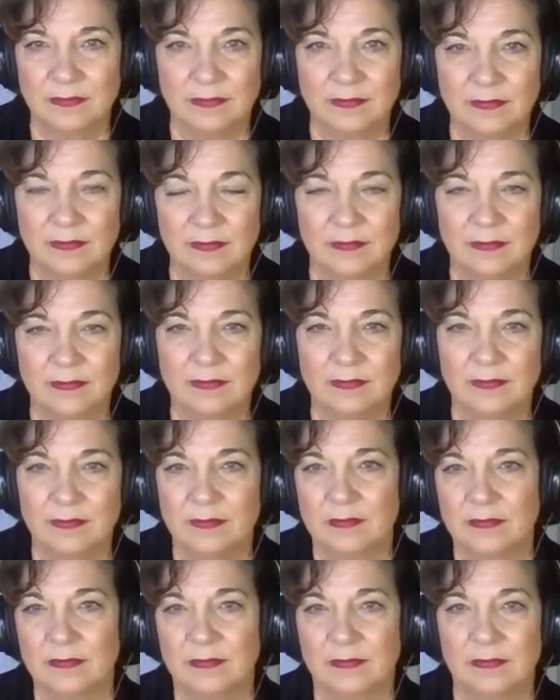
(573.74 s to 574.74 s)

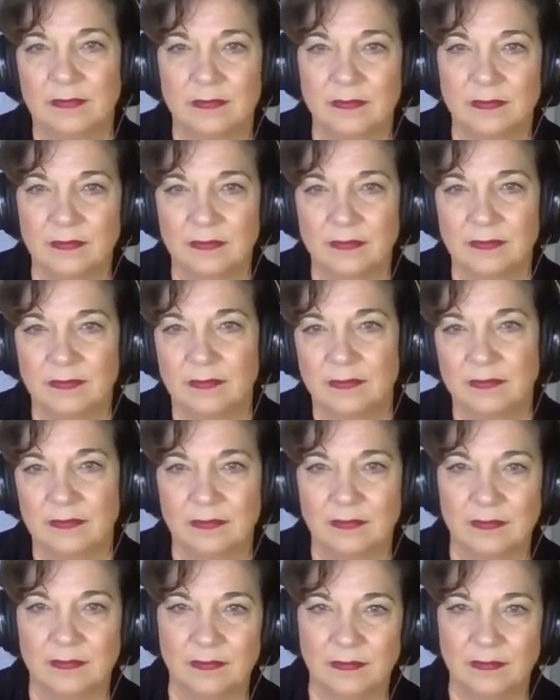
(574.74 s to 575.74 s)

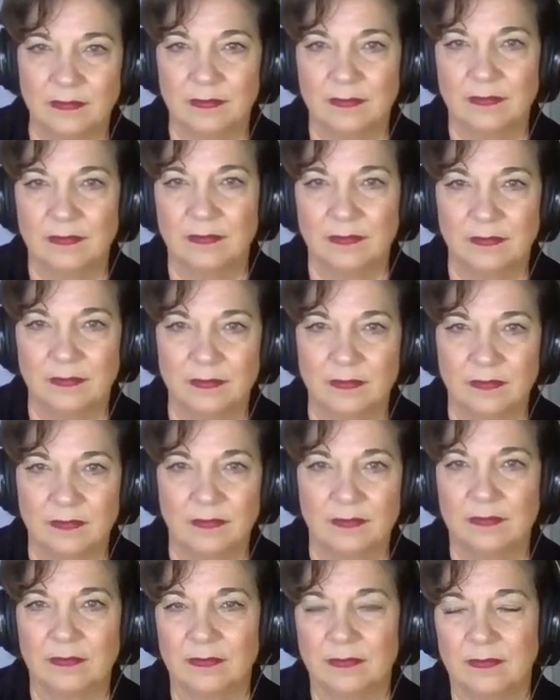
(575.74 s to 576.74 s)

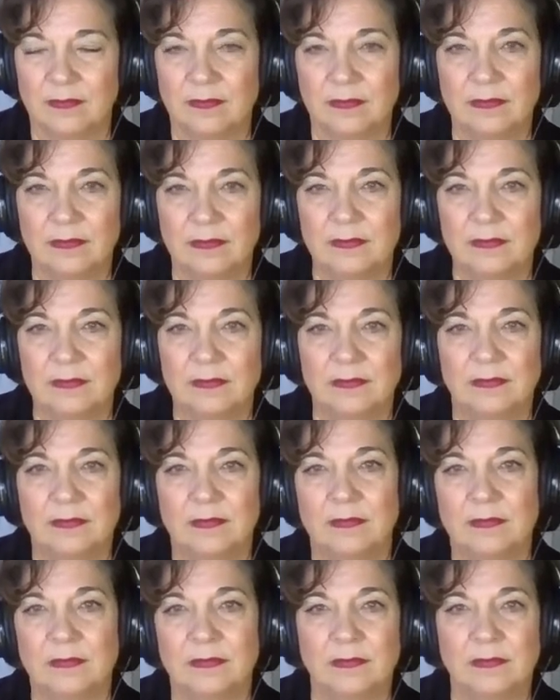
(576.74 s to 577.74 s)

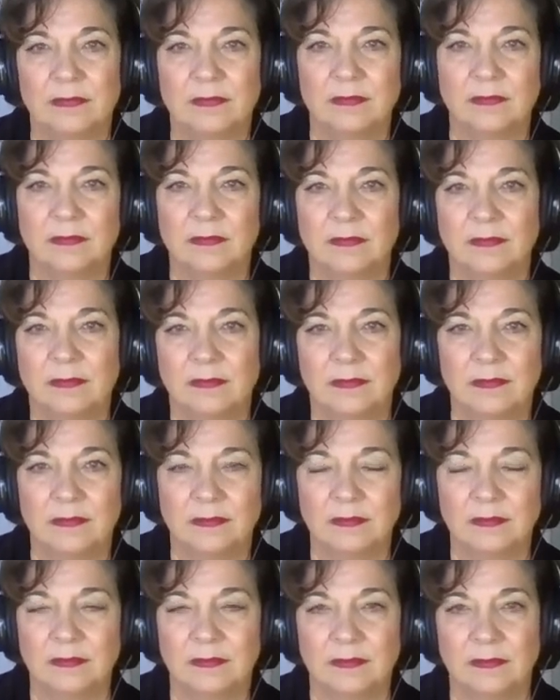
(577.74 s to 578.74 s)

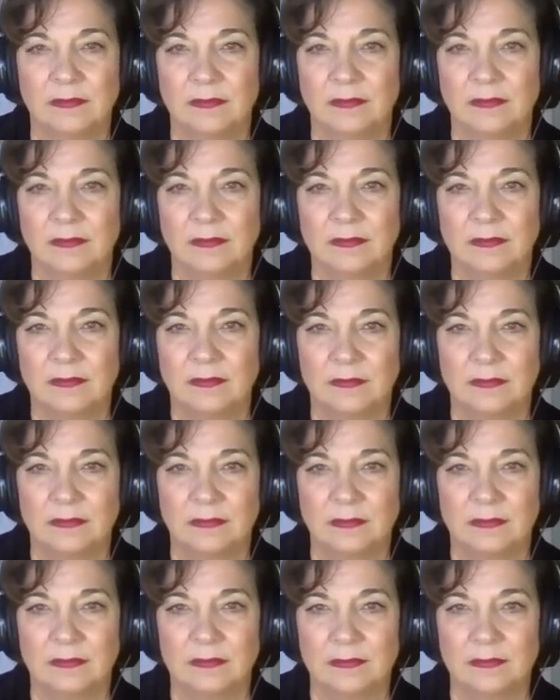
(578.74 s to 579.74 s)

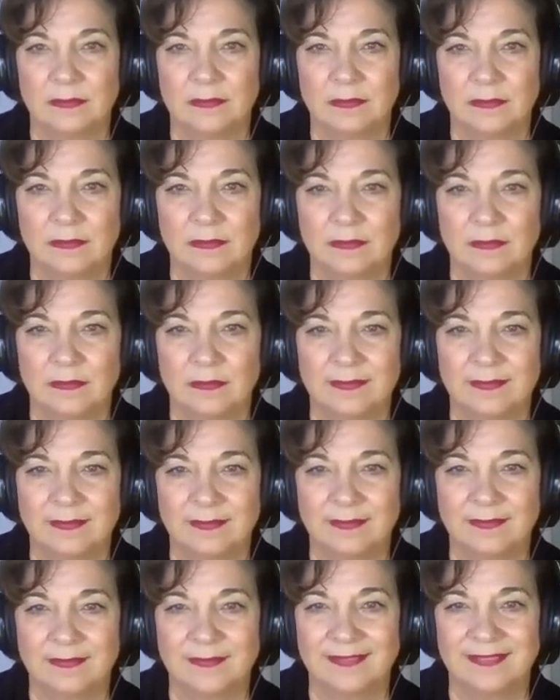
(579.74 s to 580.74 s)

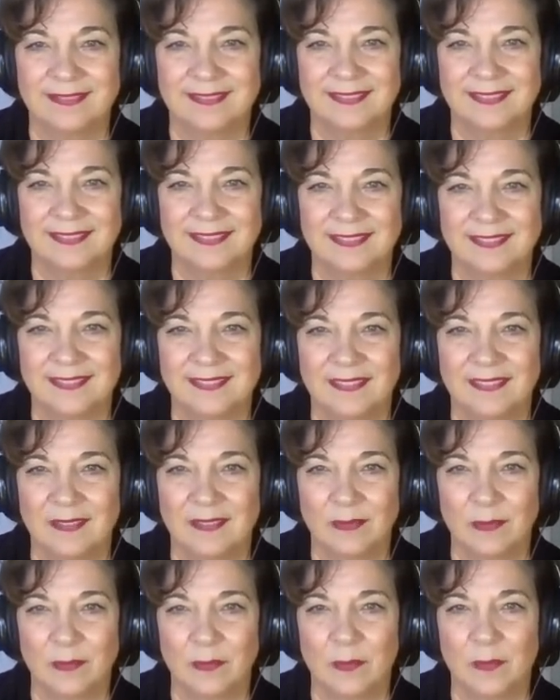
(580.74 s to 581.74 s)
This person isn't speaking.